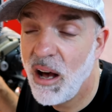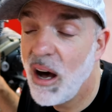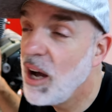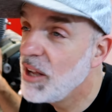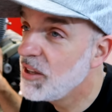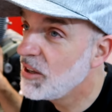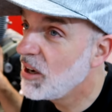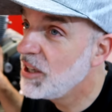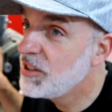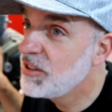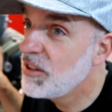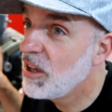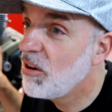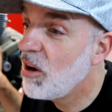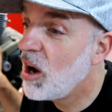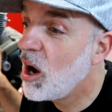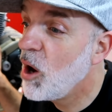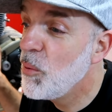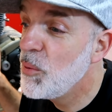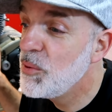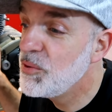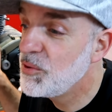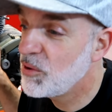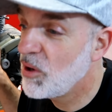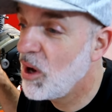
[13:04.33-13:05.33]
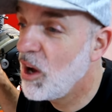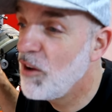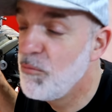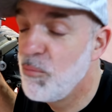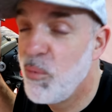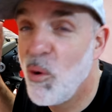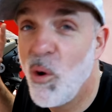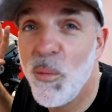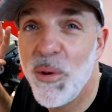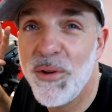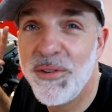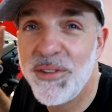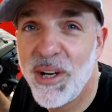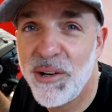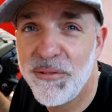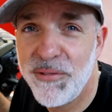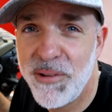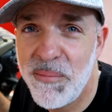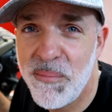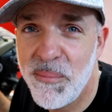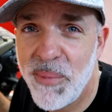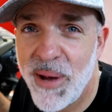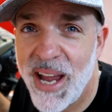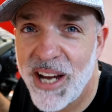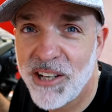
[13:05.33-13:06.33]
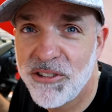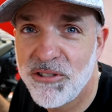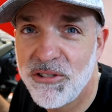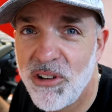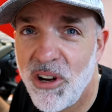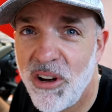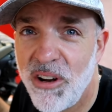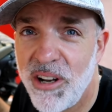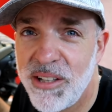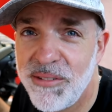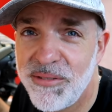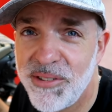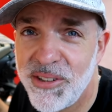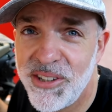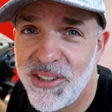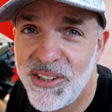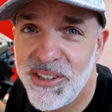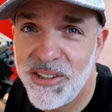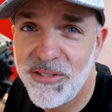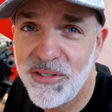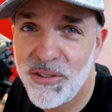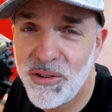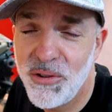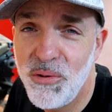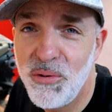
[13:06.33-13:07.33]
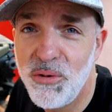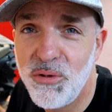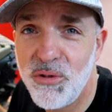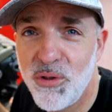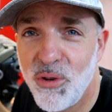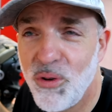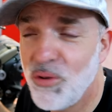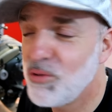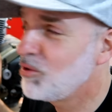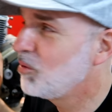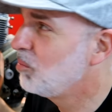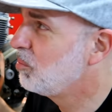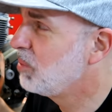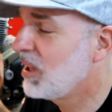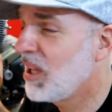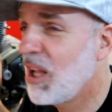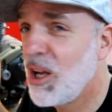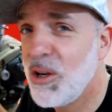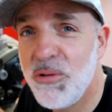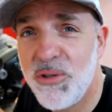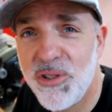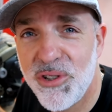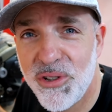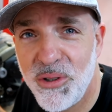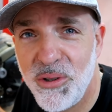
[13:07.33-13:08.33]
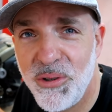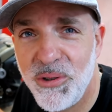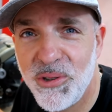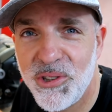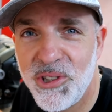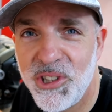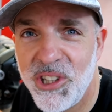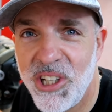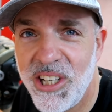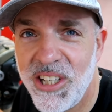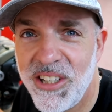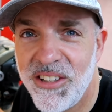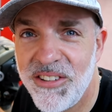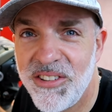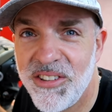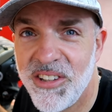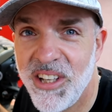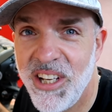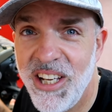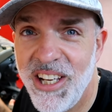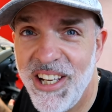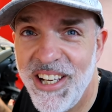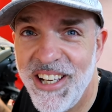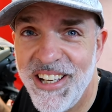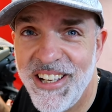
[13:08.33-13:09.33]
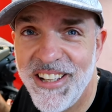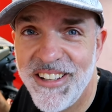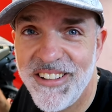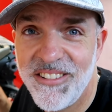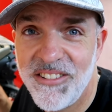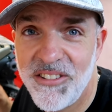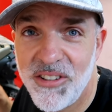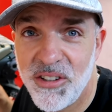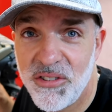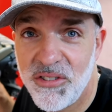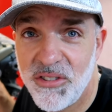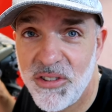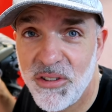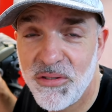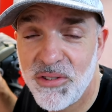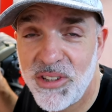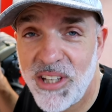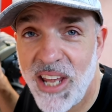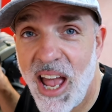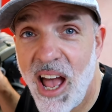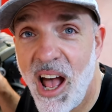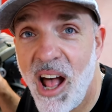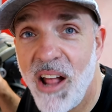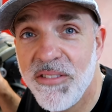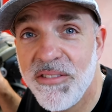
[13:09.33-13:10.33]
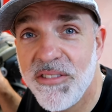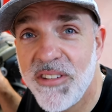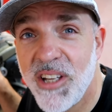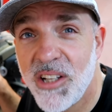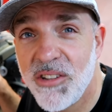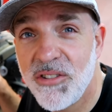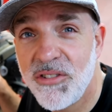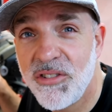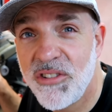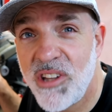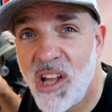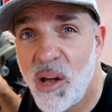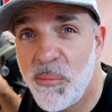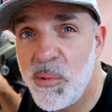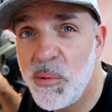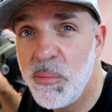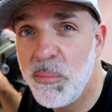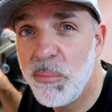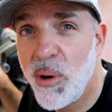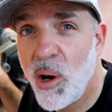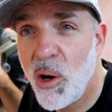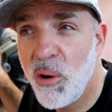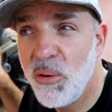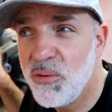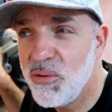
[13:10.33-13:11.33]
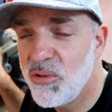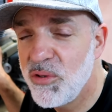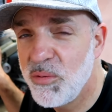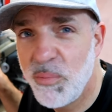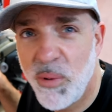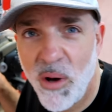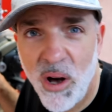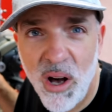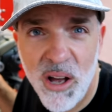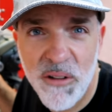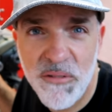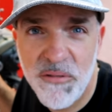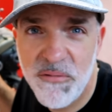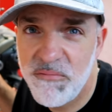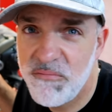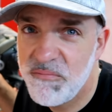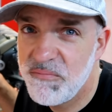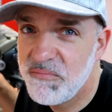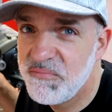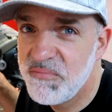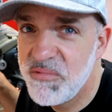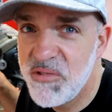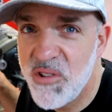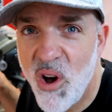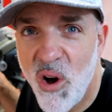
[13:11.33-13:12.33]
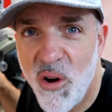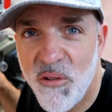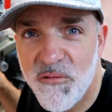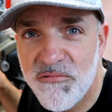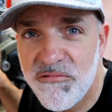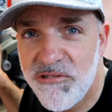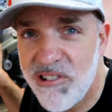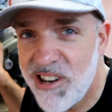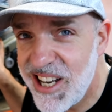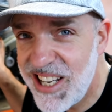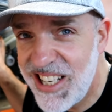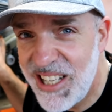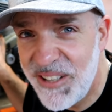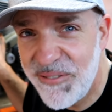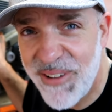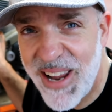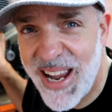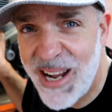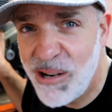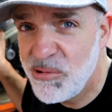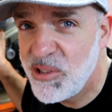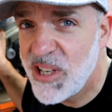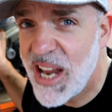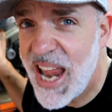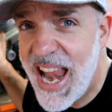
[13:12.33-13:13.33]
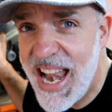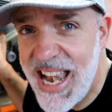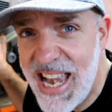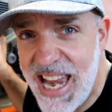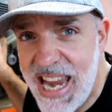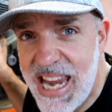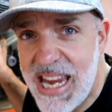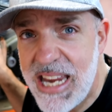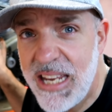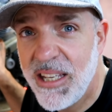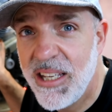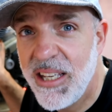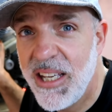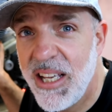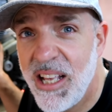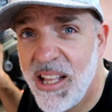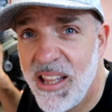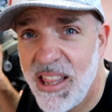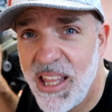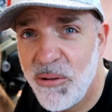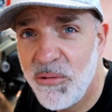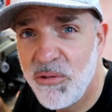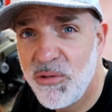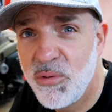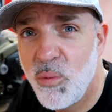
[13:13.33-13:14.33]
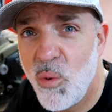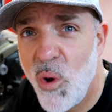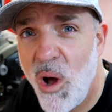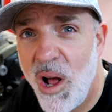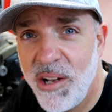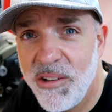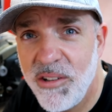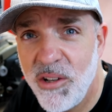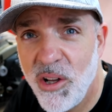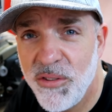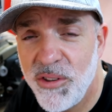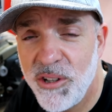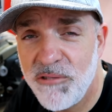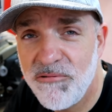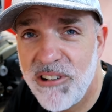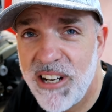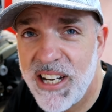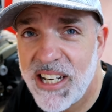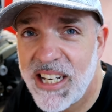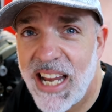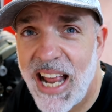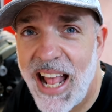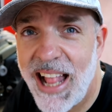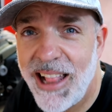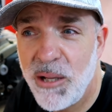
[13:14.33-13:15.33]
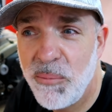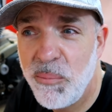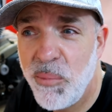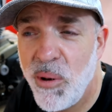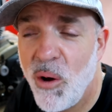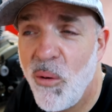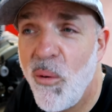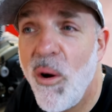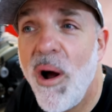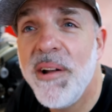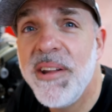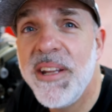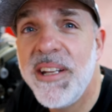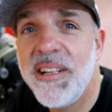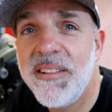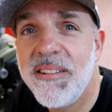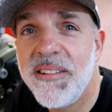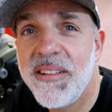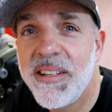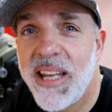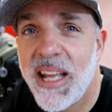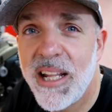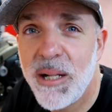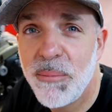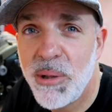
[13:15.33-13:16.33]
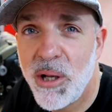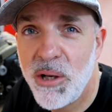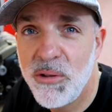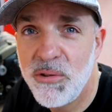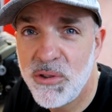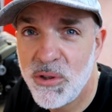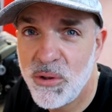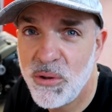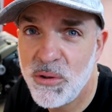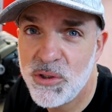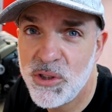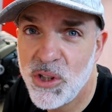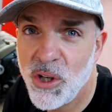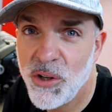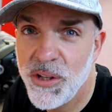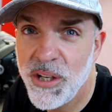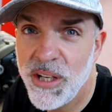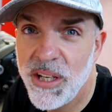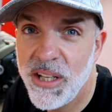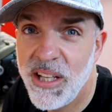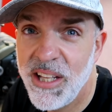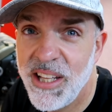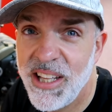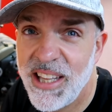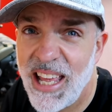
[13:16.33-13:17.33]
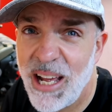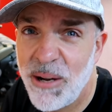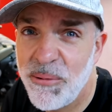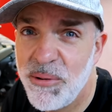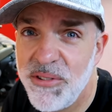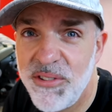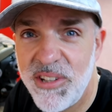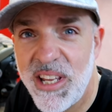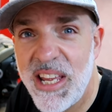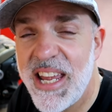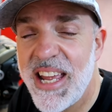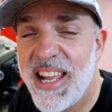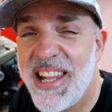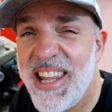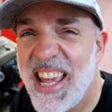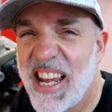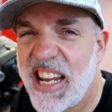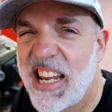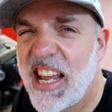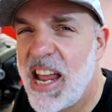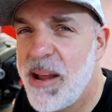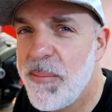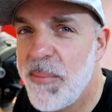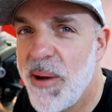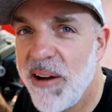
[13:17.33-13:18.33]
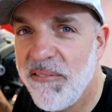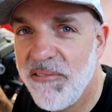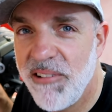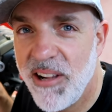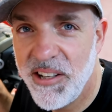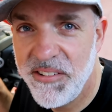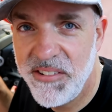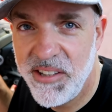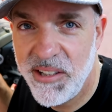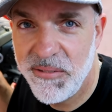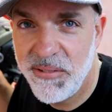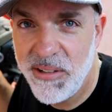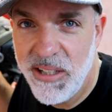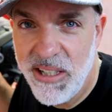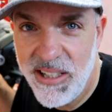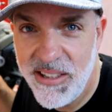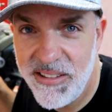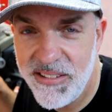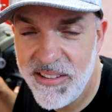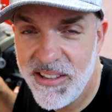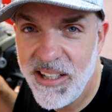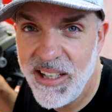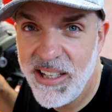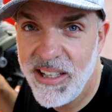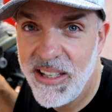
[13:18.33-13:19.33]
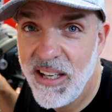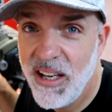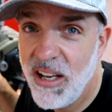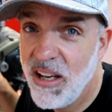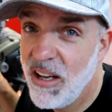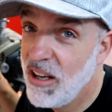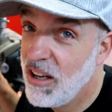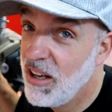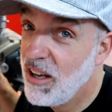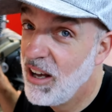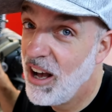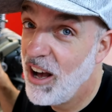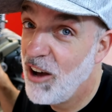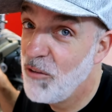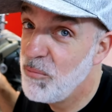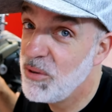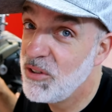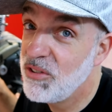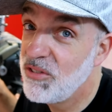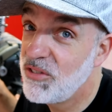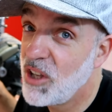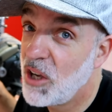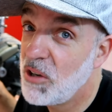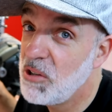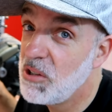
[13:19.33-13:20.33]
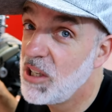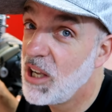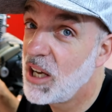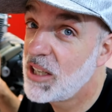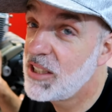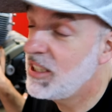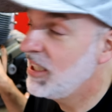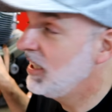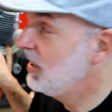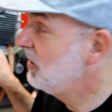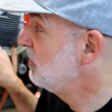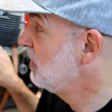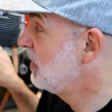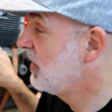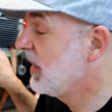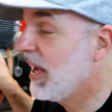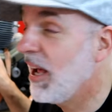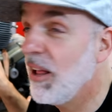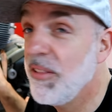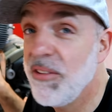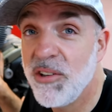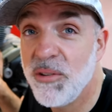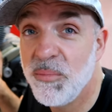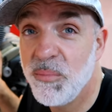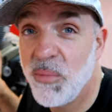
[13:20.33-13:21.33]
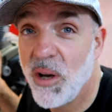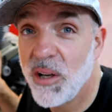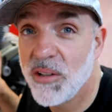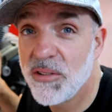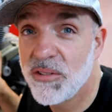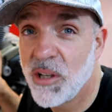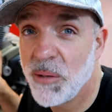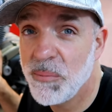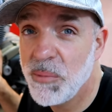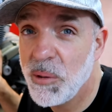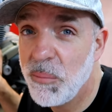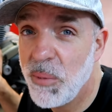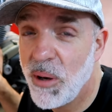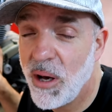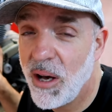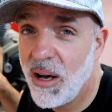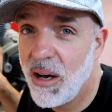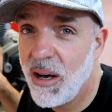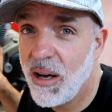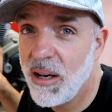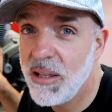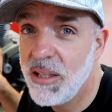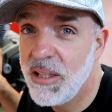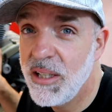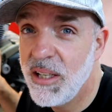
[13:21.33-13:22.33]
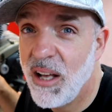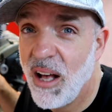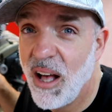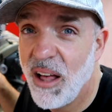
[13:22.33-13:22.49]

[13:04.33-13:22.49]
I, I, don't. I was. I've bought myself impact drivers, all sorts of blow torches, to just get undone stubborn bolts, but I've not really found any. There was one on the rear caliper where I needed to get the blowtorch on it. That was it, and that came out relatively easily. I've been so lucky with how this bike's come apart.